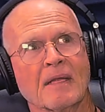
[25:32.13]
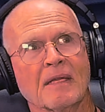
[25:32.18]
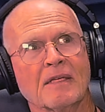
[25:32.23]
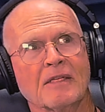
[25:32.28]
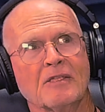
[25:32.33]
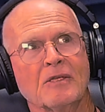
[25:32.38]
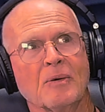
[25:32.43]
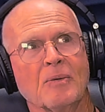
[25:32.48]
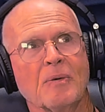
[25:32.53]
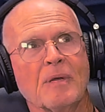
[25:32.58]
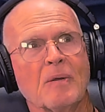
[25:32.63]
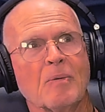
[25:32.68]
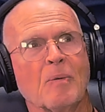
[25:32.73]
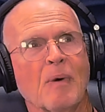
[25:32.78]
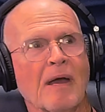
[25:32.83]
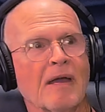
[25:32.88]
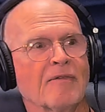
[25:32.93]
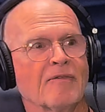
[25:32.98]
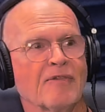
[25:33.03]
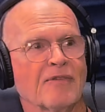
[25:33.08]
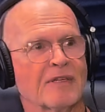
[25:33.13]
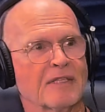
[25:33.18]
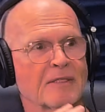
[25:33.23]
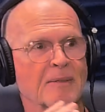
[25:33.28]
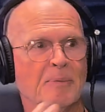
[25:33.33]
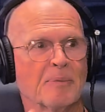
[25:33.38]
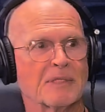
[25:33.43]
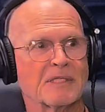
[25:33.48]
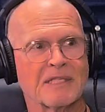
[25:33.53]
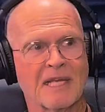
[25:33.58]
Do we wait for it to
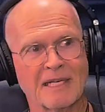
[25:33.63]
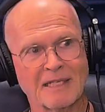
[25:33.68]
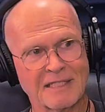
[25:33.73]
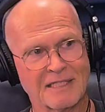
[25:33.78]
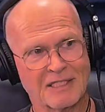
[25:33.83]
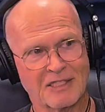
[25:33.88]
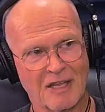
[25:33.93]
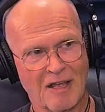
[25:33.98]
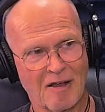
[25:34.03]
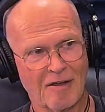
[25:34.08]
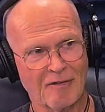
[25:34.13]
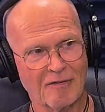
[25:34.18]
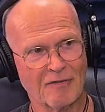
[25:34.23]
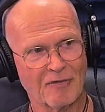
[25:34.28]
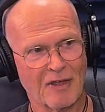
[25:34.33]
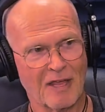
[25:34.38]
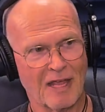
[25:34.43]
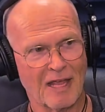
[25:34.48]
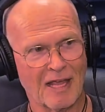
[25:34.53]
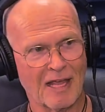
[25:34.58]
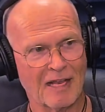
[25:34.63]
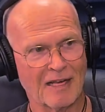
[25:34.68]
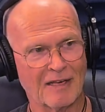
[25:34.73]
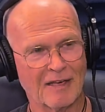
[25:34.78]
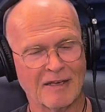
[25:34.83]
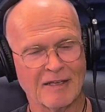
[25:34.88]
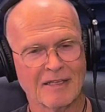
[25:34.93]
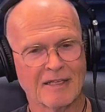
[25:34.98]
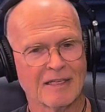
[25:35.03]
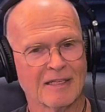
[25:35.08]
present itself in
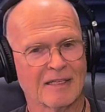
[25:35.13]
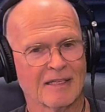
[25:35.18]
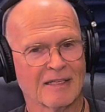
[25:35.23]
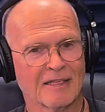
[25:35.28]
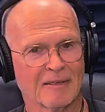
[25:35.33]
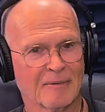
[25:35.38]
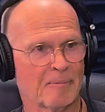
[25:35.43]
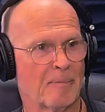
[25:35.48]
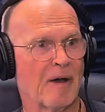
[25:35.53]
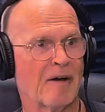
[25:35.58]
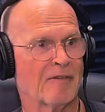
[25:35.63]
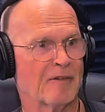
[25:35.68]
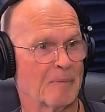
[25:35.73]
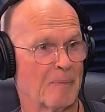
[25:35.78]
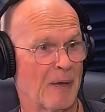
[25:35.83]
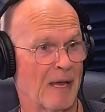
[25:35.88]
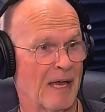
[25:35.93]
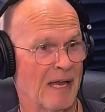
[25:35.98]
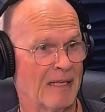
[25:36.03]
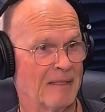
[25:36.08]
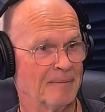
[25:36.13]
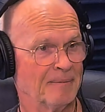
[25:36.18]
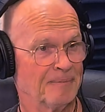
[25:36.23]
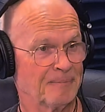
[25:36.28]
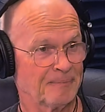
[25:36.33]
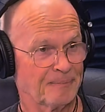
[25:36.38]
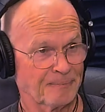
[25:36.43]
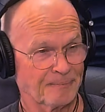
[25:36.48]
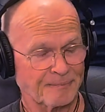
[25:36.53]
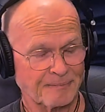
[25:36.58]
pelvic pain?
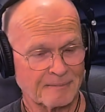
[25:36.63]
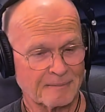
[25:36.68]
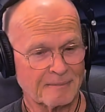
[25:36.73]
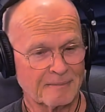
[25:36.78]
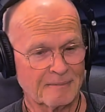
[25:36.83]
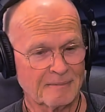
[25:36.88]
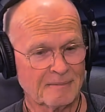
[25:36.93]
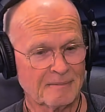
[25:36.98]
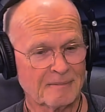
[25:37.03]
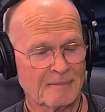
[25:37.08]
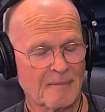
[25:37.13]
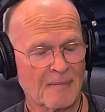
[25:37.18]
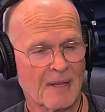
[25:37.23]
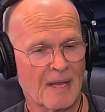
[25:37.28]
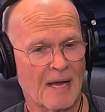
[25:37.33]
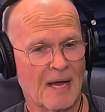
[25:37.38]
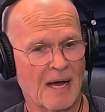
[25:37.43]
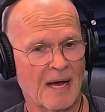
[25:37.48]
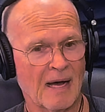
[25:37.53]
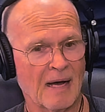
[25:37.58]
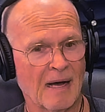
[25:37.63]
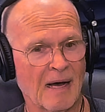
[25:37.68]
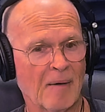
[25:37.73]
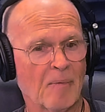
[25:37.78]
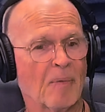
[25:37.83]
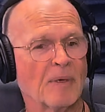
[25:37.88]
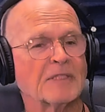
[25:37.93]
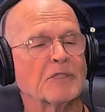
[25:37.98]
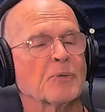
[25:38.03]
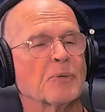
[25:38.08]
And
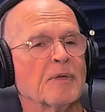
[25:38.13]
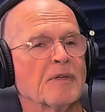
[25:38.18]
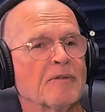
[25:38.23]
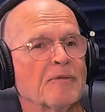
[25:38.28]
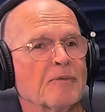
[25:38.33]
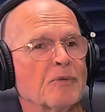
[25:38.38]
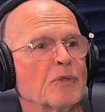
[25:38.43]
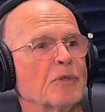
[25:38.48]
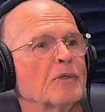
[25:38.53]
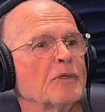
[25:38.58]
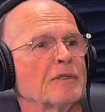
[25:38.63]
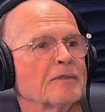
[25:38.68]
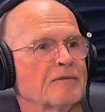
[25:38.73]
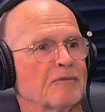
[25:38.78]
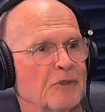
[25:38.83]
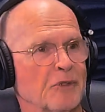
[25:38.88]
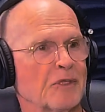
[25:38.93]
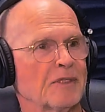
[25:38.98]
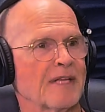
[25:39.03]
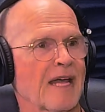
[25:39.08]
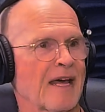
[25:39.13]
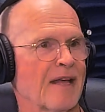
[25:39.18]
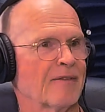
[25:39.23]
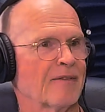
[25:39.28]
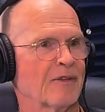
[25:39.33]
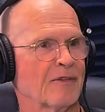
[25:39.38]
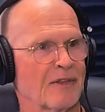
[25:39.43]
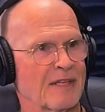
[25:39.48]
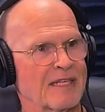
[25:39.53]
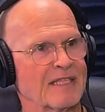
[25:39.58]
once we've ruled out
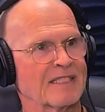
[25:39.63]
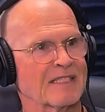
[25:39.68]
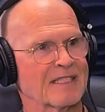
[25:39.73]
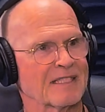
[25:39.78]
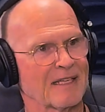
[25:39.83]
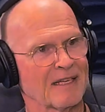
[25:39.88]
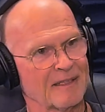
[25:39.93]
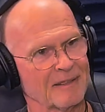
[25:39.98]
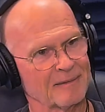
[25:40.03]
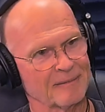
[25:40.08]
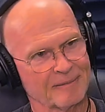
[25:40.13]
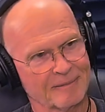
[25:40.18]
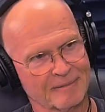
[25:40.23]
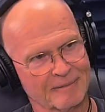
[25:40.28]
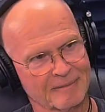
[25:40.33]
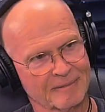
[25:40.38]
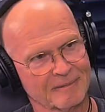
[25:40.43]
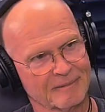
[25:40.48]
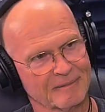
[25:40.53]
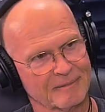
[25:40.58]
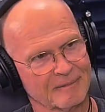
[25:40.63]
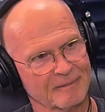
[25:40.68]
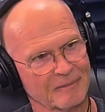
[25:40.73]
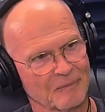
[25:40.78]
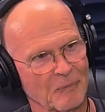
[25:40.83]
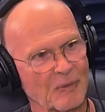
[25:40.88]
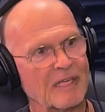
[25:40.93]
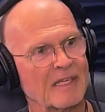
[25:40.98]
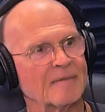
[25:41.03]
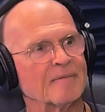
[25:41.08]
the things that
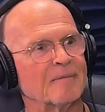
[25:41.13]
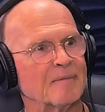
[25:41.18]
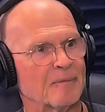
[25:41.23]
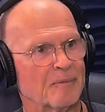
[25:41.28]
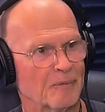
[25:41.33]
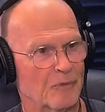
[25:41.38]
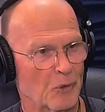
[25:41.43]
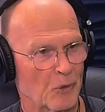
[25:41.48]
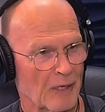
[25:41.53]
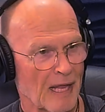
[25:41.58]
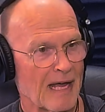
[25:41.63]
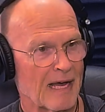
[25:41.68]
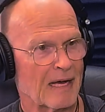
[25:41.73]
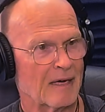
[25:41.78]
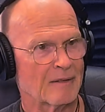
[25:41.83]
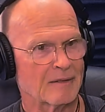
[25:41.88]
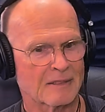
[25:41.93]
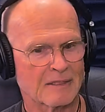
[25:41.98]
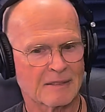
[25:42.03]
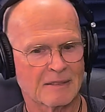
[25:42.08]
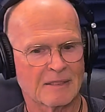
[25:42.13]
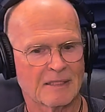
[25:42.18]
we can rule out,